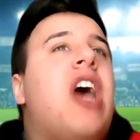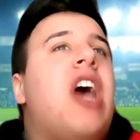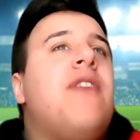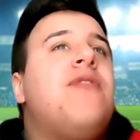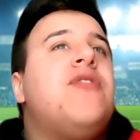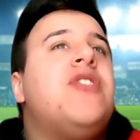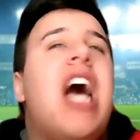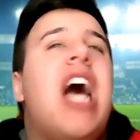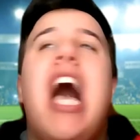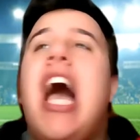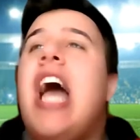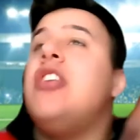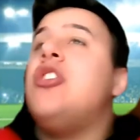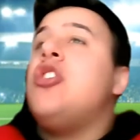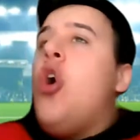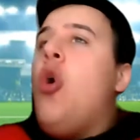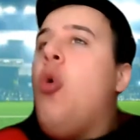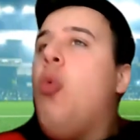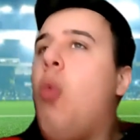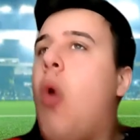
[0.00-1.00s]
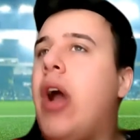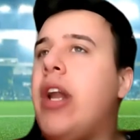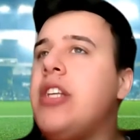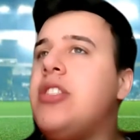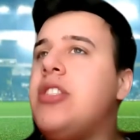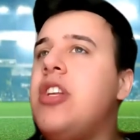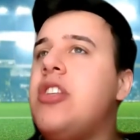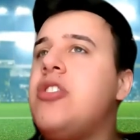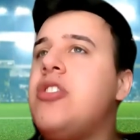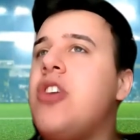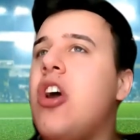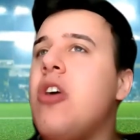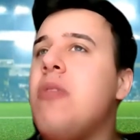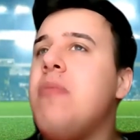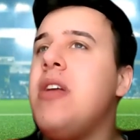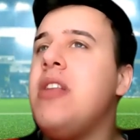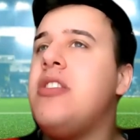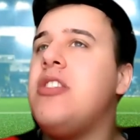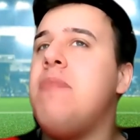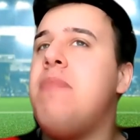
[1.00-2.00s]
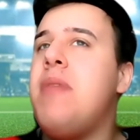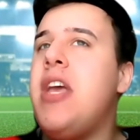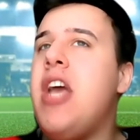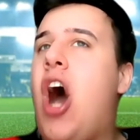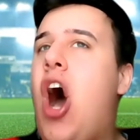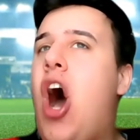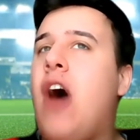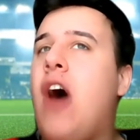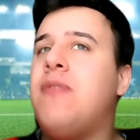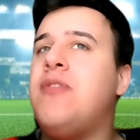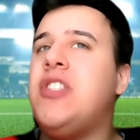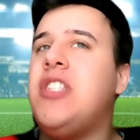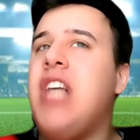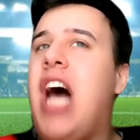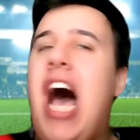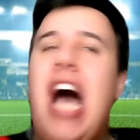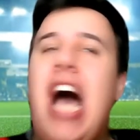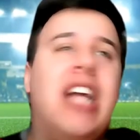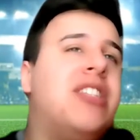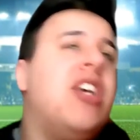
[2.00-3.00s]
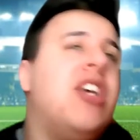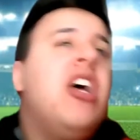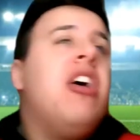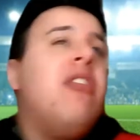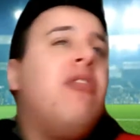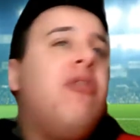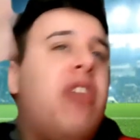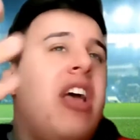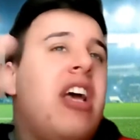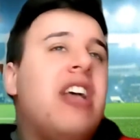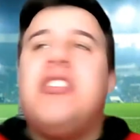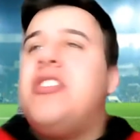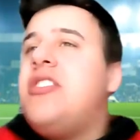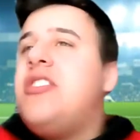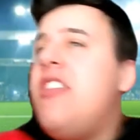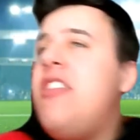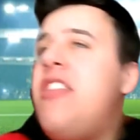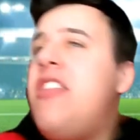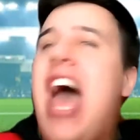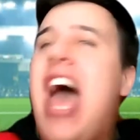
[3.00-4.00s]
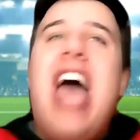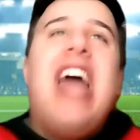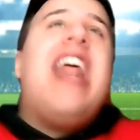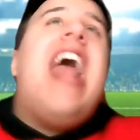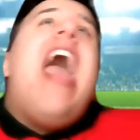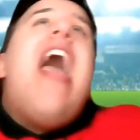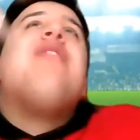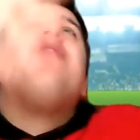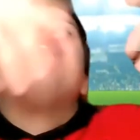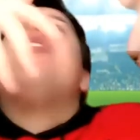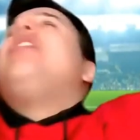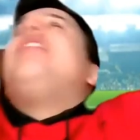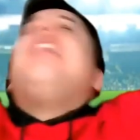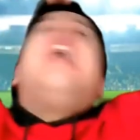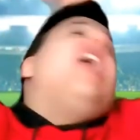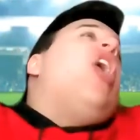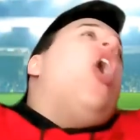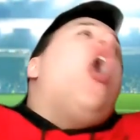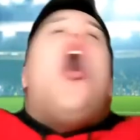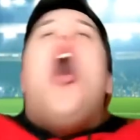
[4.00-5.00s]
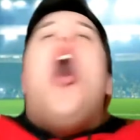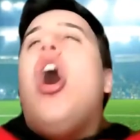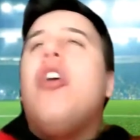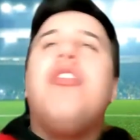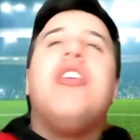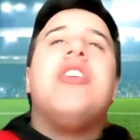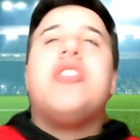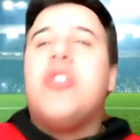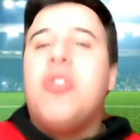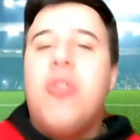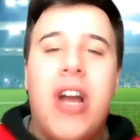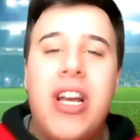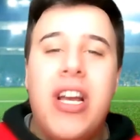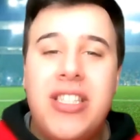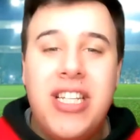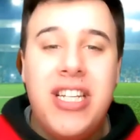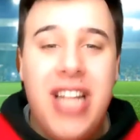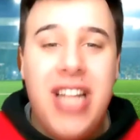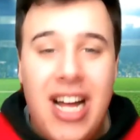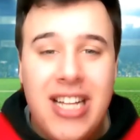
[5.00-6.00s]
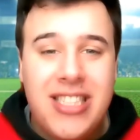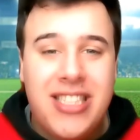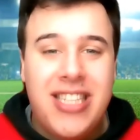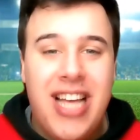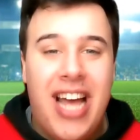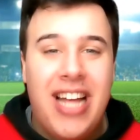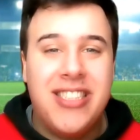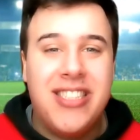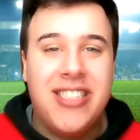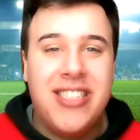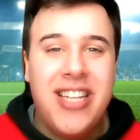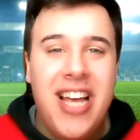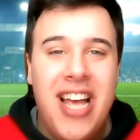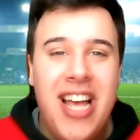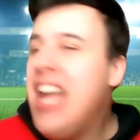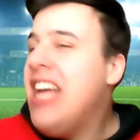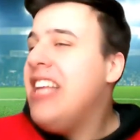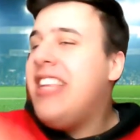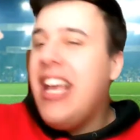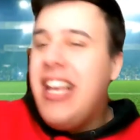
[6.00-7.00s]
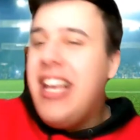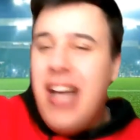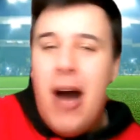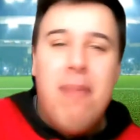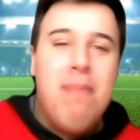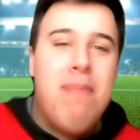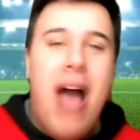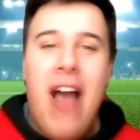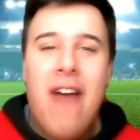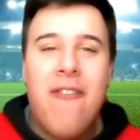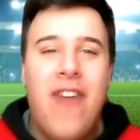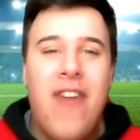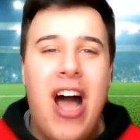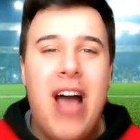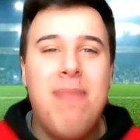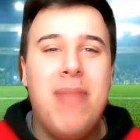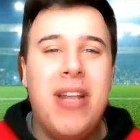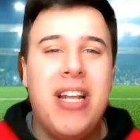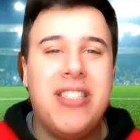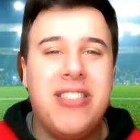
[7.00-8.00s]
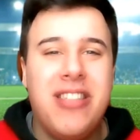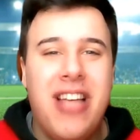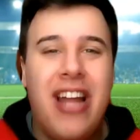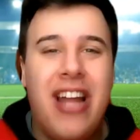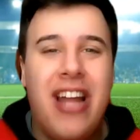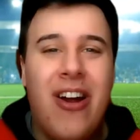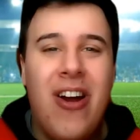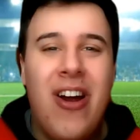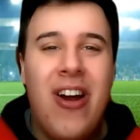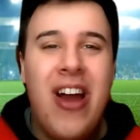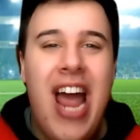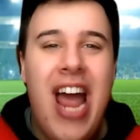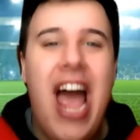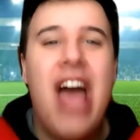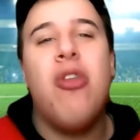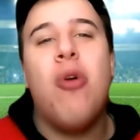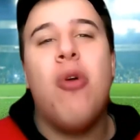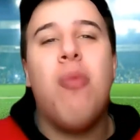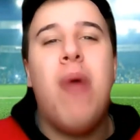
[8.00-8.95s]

offsides? What is determined to be offsides? This, that, everything, all this crazy nonsense. They come back five minutes later and